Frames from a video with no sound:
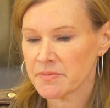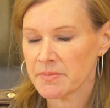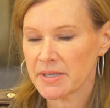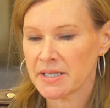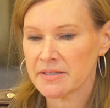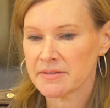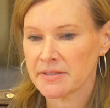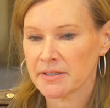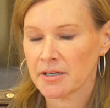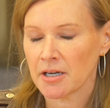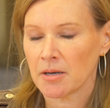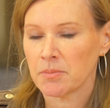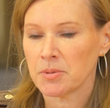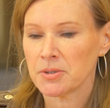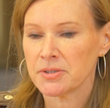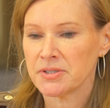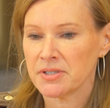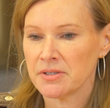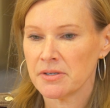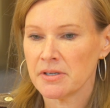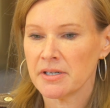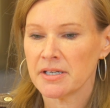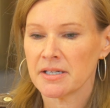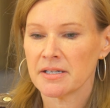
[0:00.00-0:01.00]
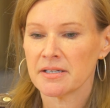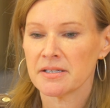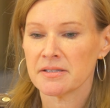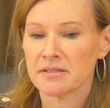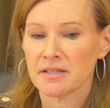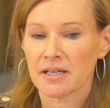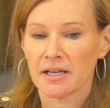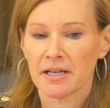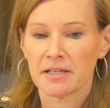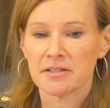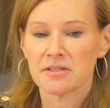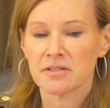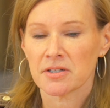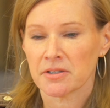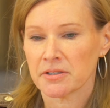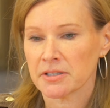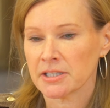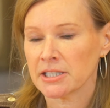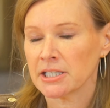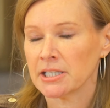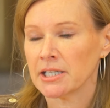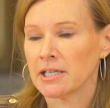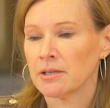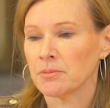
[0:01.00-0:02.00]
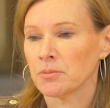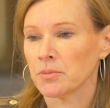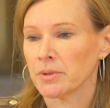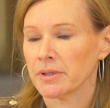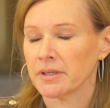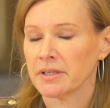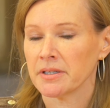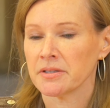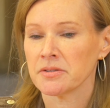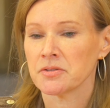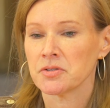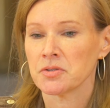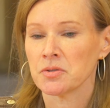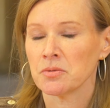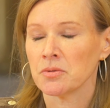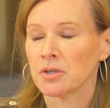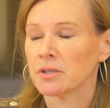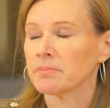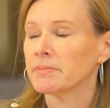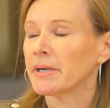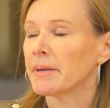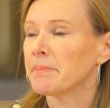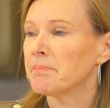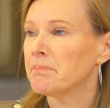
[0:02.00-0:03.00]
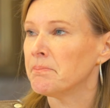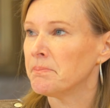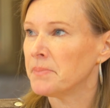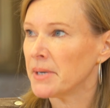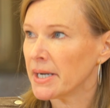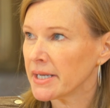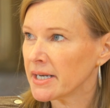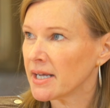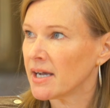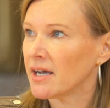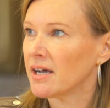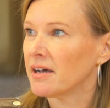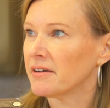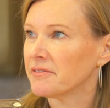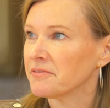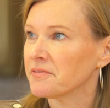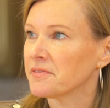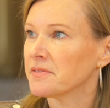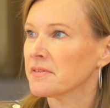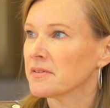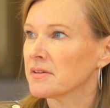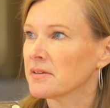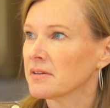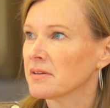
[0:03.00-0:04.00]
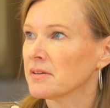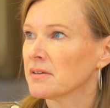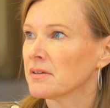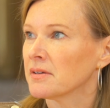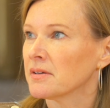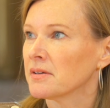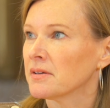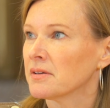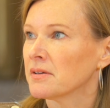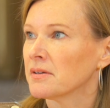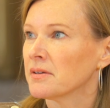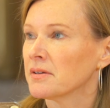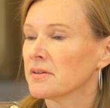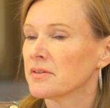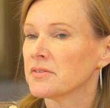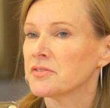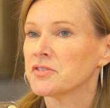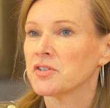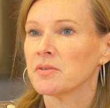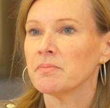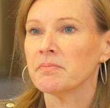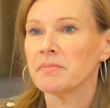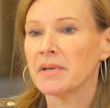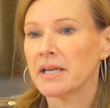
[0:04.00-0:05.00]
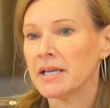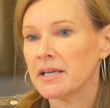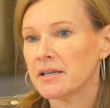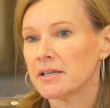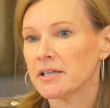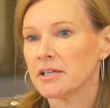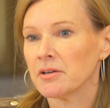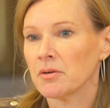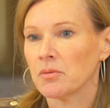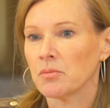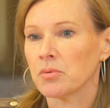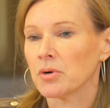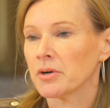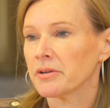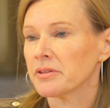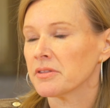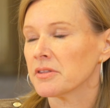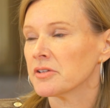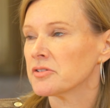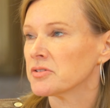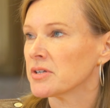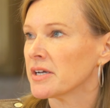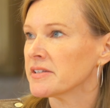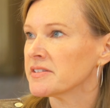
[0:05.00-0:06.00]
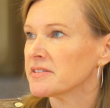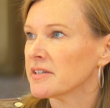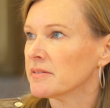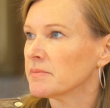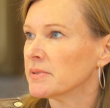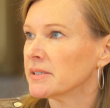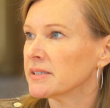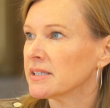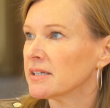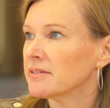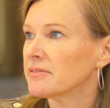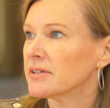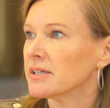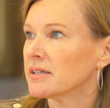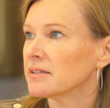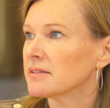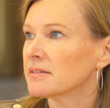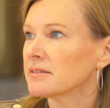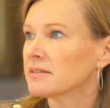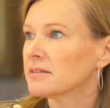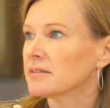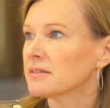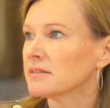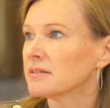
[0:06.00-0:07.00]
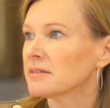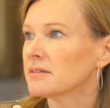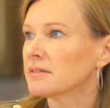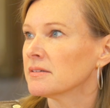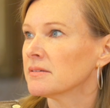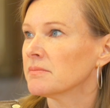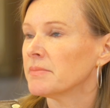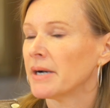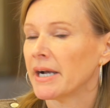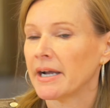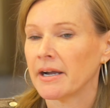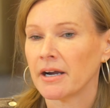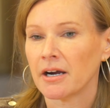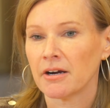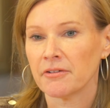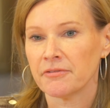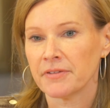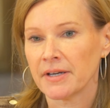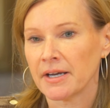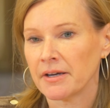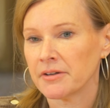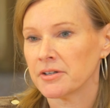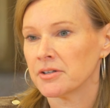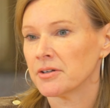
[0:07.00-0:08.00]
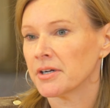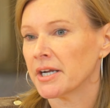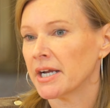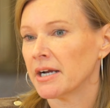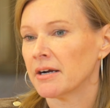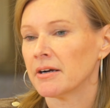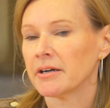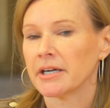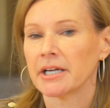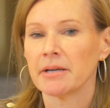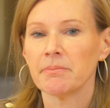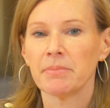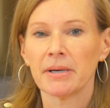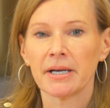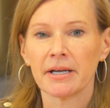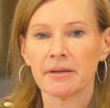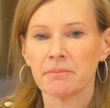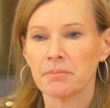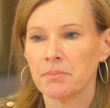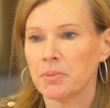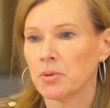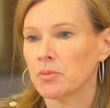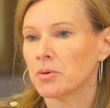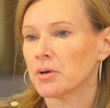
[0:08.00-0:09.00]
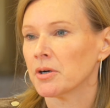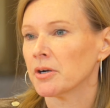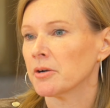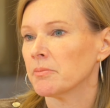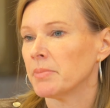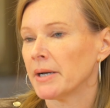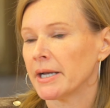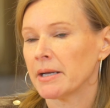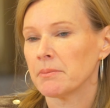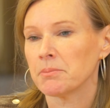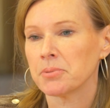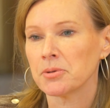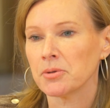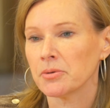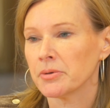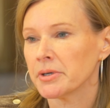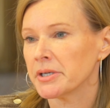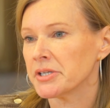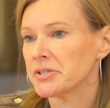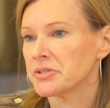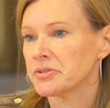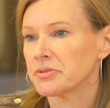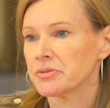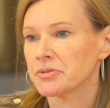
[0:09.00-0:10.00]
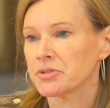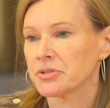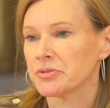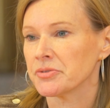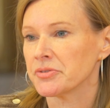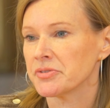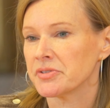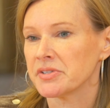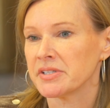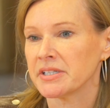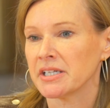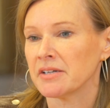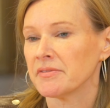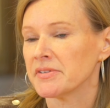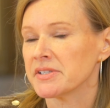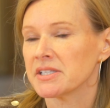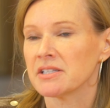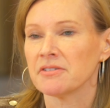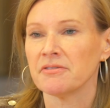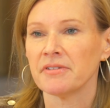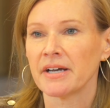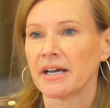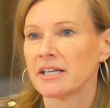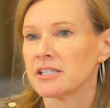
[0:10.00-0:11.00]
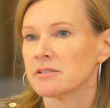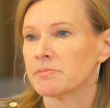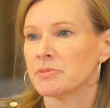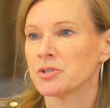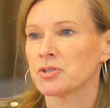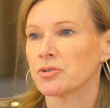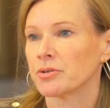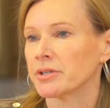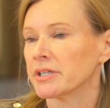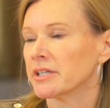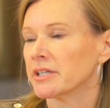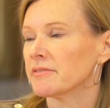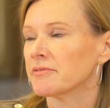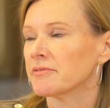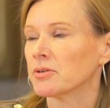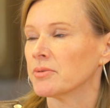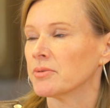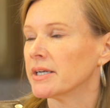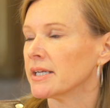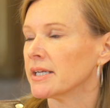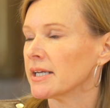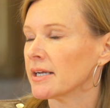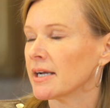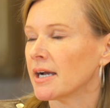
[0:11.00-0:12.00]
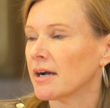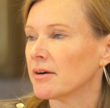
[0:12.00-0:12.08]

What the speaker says: amazing opportunities, I certainly am willing to work my butt off to make it worth the trust I've been given by our founder, Harry, by board, by employees who choose to give us the vast majority of their waking